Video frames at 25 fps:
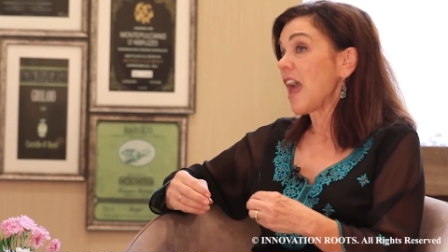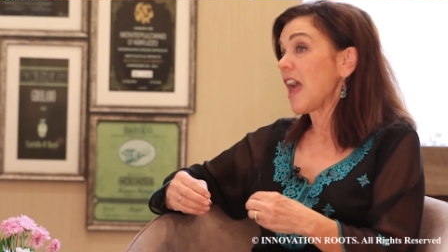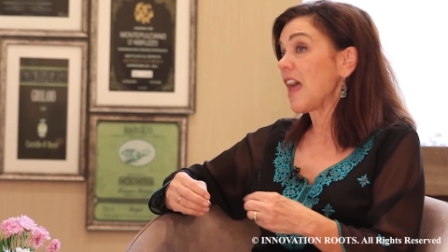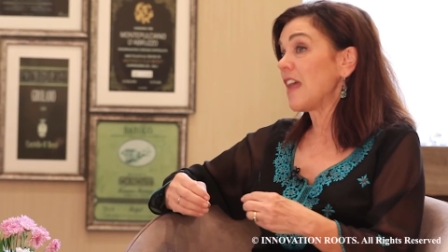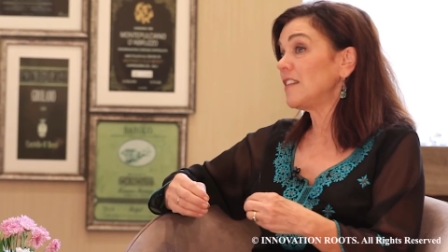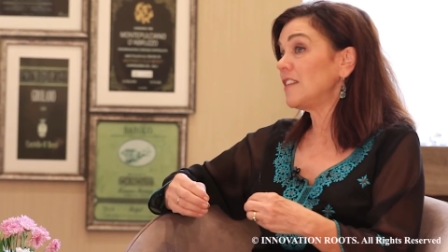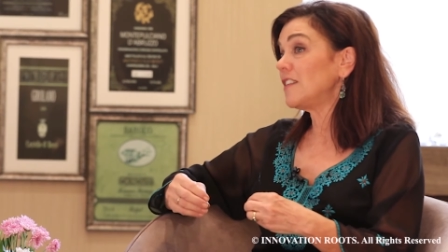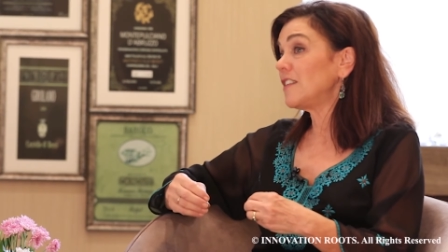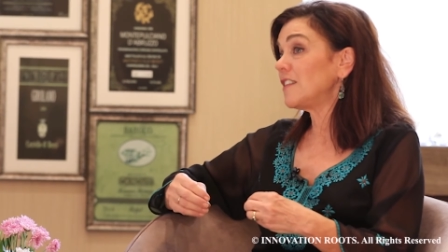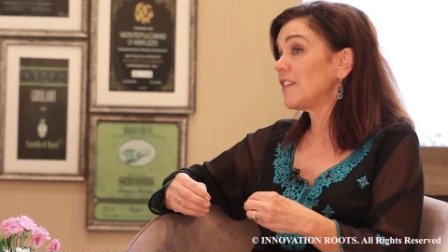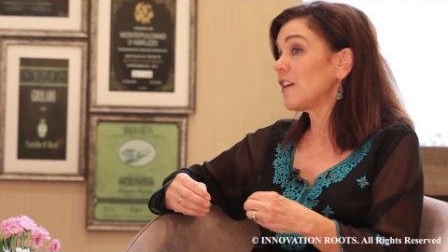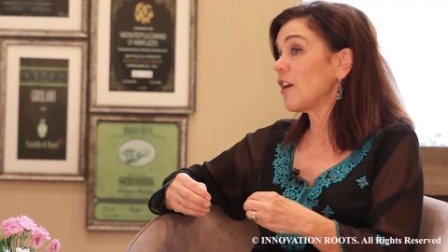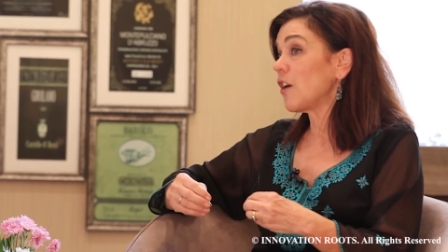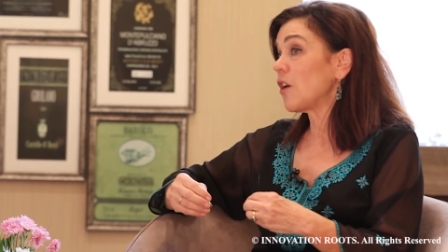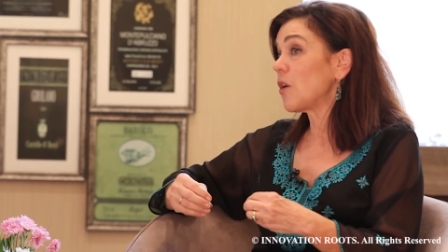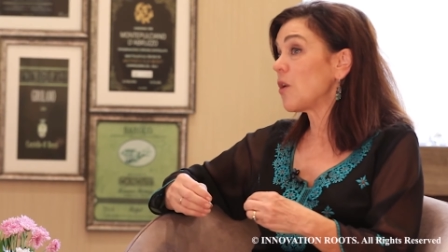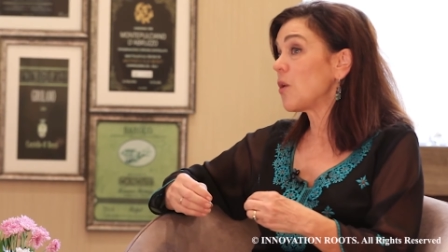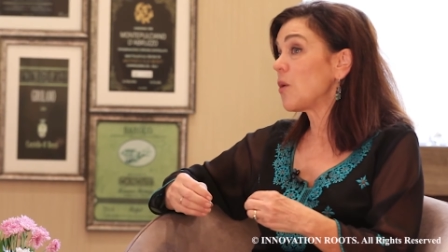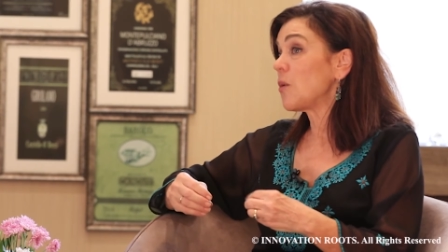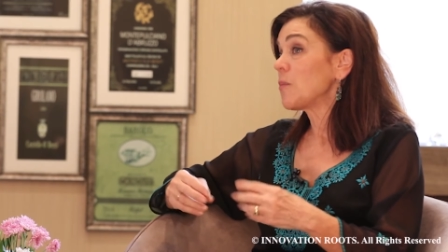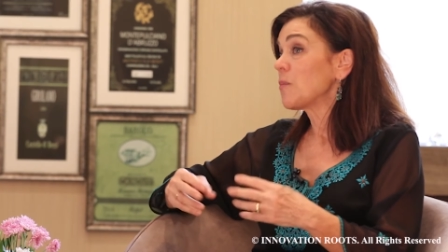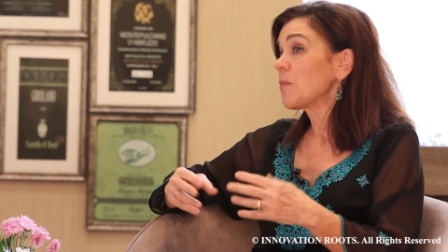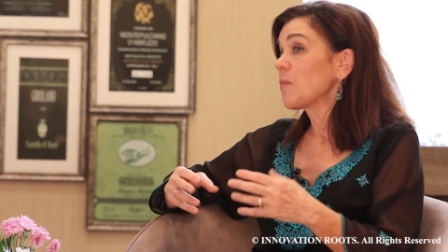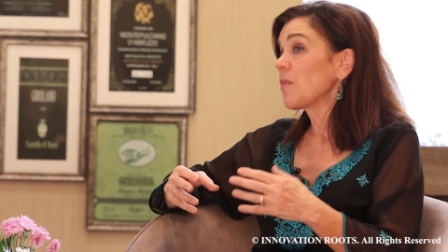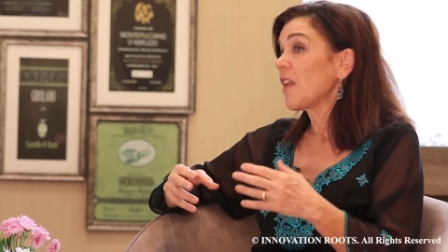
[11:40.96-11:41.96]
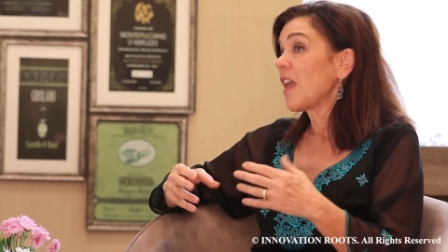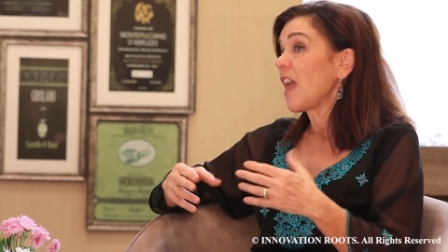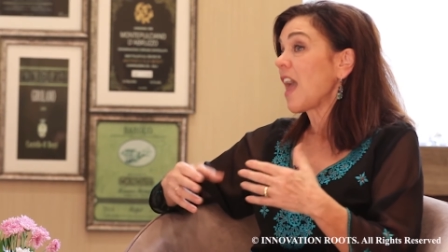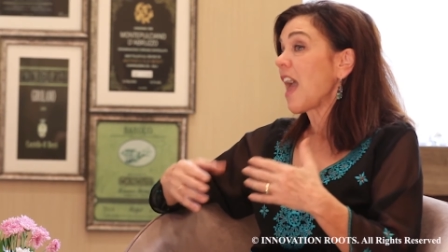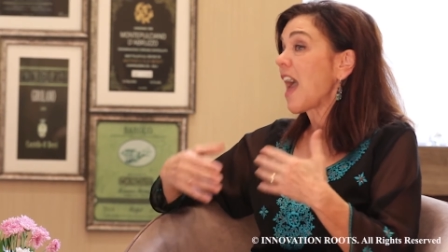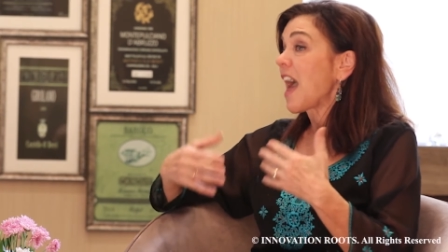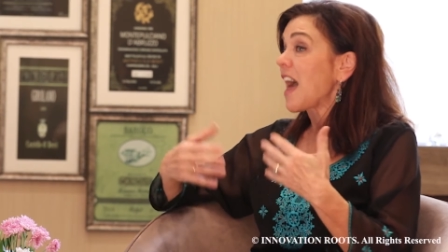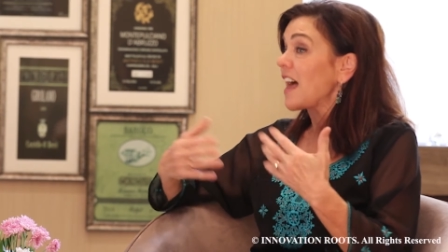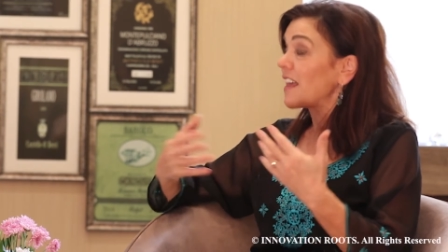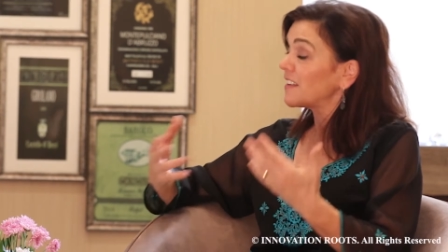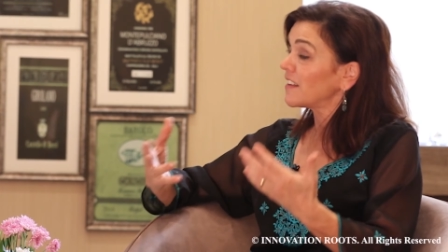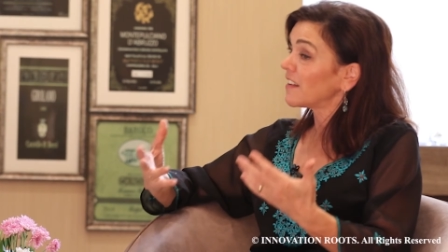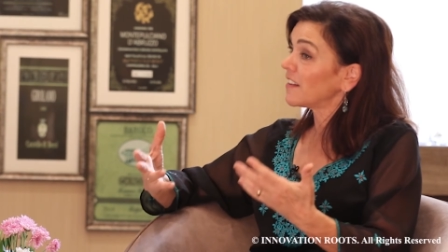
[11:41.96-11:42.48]
And so
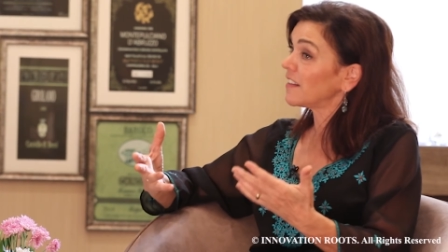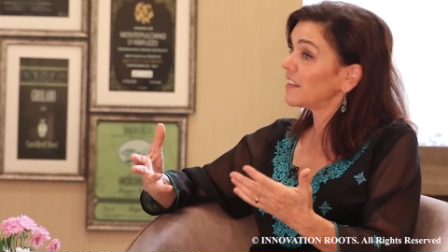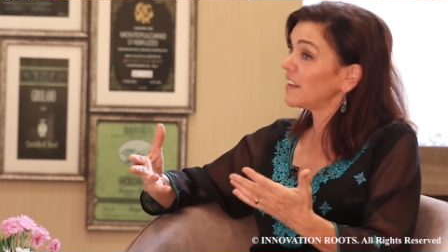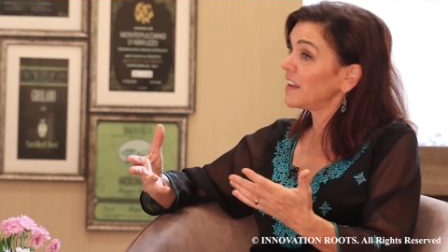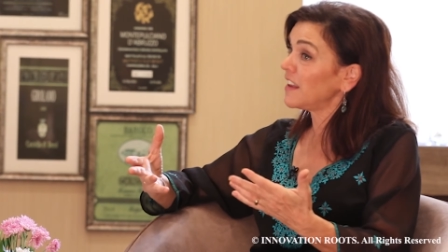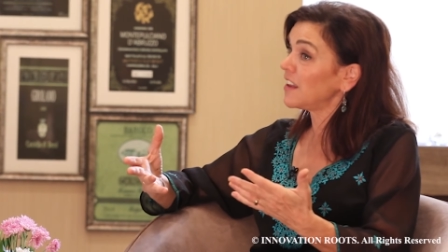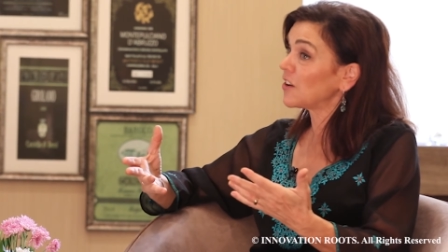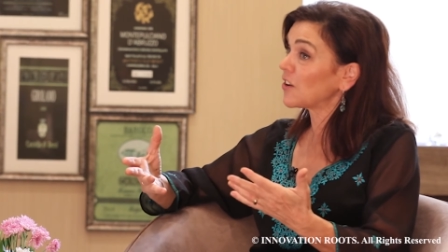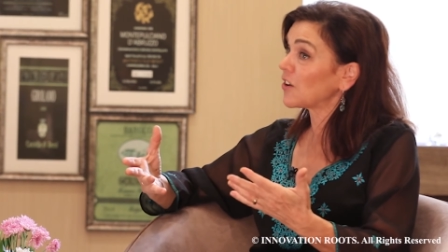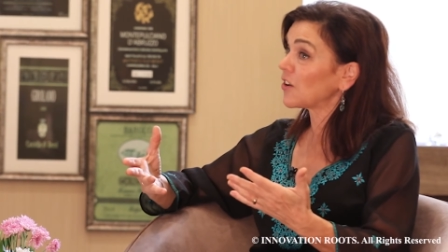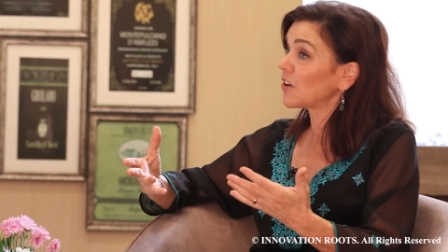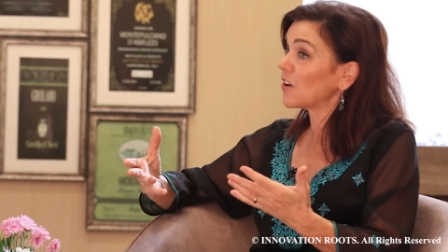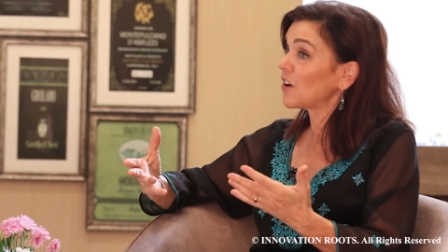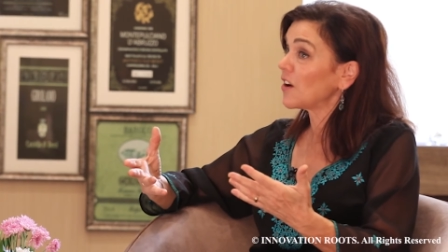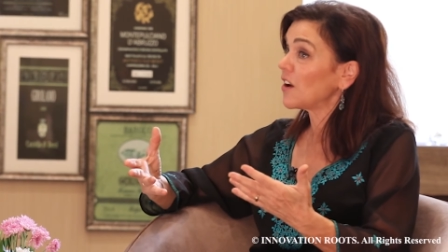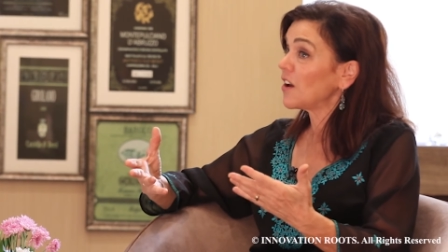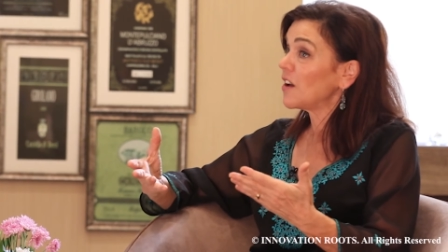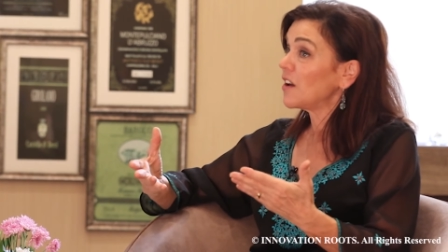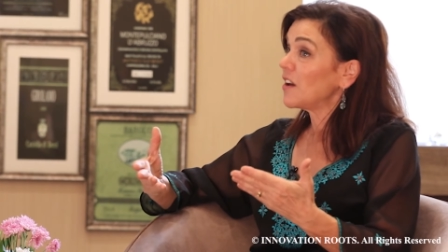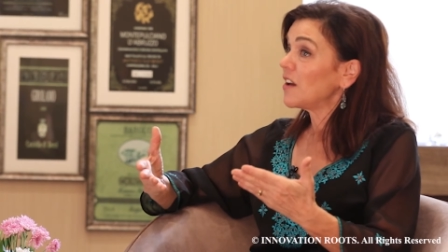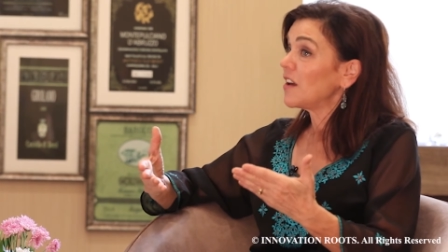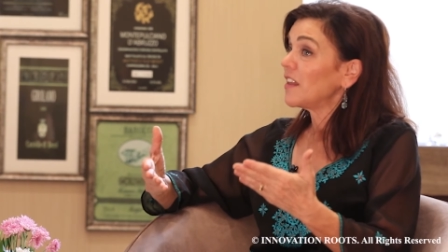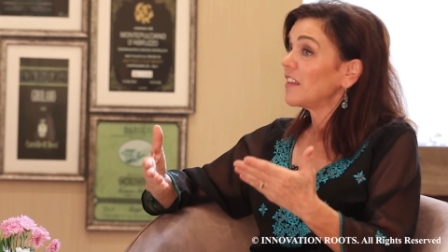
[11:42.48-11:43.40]
as a leader,